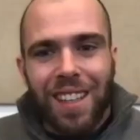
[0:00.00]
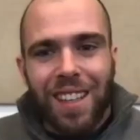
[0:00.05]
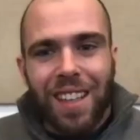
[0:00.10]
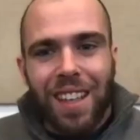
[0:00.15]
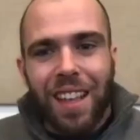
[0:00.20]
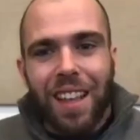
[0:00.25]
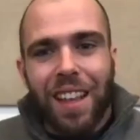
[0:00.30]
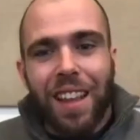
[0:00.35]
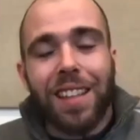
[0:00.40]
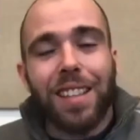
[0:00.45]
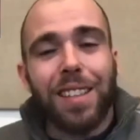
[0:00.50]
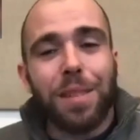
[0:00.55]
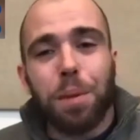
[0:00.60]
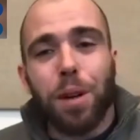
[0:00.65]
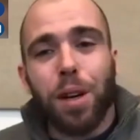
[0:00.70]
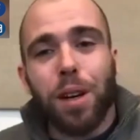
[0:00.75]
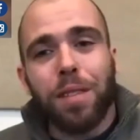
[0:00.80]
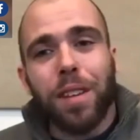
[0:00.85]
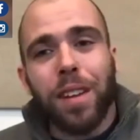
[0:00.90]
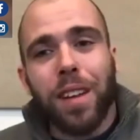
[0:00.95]
That's
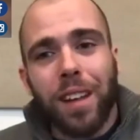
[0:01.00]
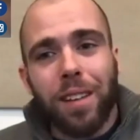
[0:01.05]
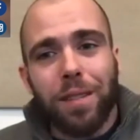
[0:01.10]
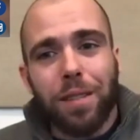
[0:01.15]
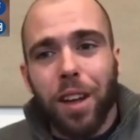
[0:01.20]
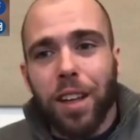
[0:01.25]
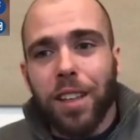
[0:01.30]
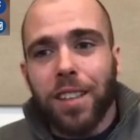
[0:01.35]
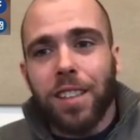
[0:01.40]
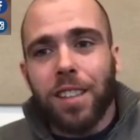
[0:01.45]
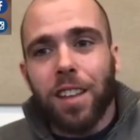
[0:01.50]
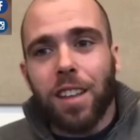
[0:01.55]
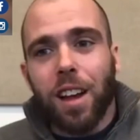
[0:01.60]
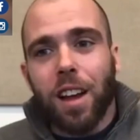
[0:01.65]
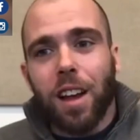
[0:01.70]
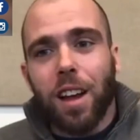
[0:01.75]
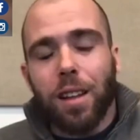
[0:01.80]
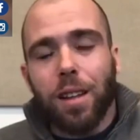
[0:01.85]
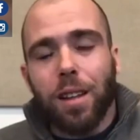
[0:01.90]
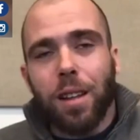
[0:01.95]
perfect advice.
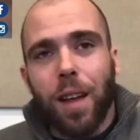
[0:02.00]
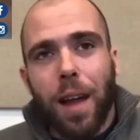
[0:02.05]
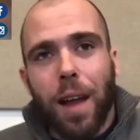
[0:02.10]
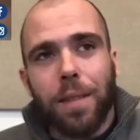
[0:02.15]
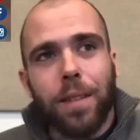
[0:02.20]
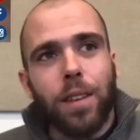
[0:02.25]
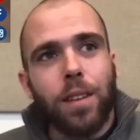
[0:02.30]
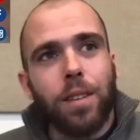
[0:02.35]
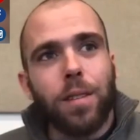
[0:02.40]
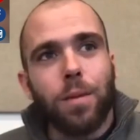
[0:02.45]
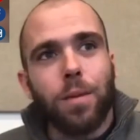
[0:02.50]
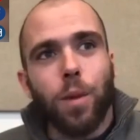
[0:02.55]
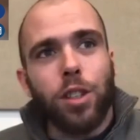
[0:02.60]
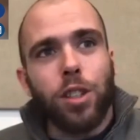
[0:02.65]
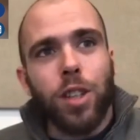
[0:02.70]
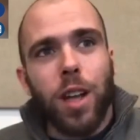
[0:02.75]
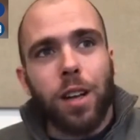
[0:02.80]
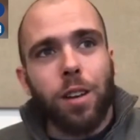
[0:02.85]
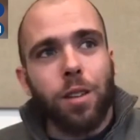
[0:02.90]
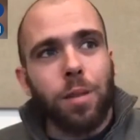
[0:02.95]
Uh, I wish
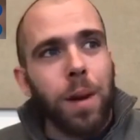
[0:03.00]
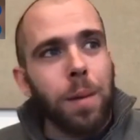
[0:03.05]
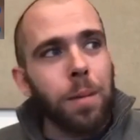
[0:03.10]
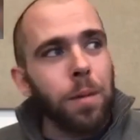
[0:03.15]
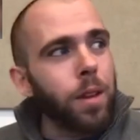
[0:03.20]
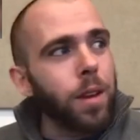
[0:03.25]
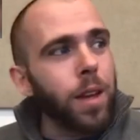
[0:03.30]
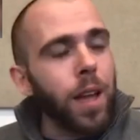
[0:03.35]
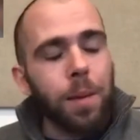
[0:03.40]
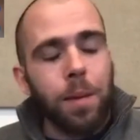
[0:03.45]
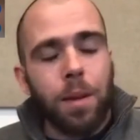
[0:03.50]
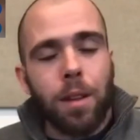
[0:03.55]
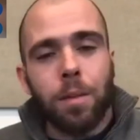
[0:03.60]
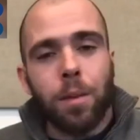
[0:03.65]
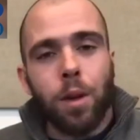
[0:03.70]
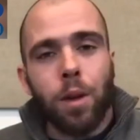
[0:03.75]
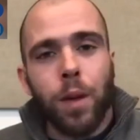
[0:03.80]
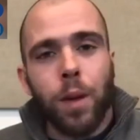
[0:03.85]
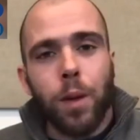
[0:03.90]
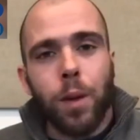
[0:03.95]
I could remember the name of the
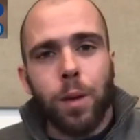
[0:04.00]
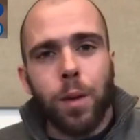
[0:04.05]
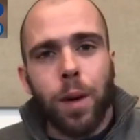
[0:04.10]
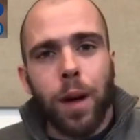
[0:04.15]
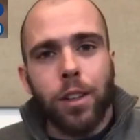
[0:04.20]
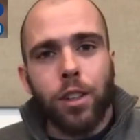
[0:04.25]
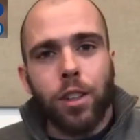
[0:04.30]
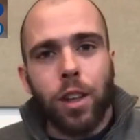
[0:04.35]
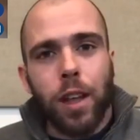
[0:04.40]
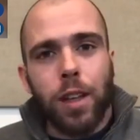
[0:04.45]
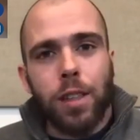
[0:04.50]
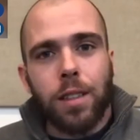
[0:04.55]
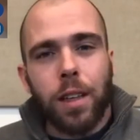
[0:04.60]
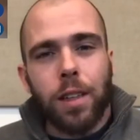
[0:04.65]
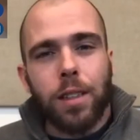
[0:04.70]
movie we watched last night.